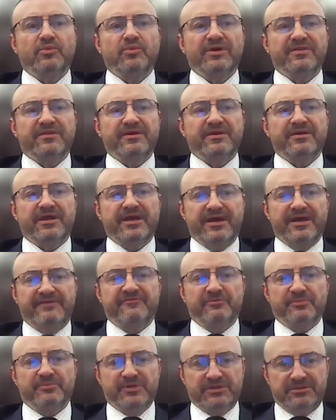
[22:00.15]
within
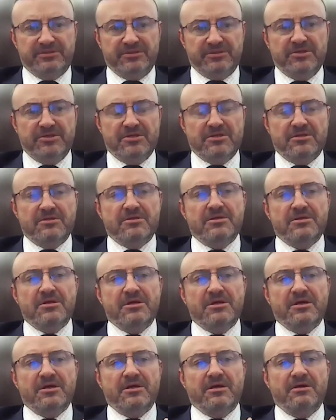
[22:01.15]
government.
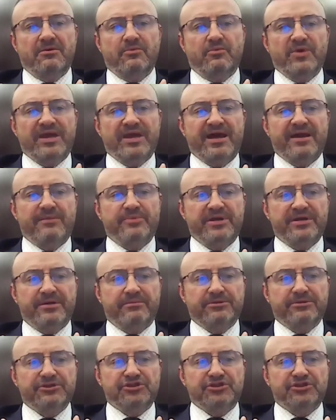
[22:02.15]
We got to be